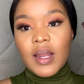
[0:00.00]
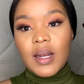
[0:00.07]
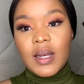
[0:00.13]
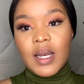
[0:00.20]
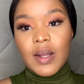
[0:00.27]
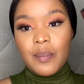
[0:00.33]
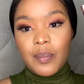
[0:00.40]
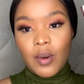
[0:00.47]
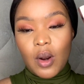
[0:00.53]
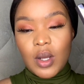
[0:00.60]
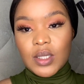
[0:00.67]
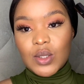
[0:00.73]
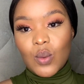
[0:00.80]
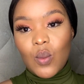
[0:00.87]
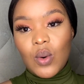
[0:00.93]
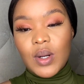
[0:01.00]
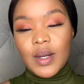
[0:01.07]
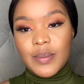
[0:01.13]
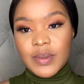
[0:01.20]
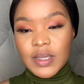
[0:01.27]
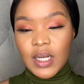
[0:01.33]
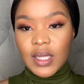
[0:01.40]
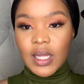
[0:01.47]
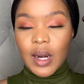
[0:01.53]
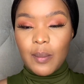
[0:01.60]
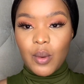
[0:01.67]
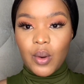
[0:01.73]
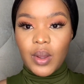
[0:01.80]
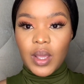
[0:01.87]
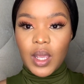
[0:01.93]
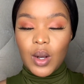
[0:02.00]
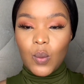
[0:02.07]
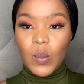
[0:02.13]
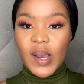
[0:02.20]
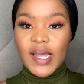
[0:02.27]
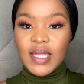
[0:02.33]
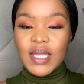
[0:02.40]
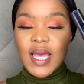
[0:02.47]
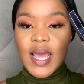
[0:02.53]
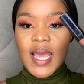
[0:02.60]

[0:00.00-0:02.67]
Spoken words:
lip gloss or lipstick that I'm going in with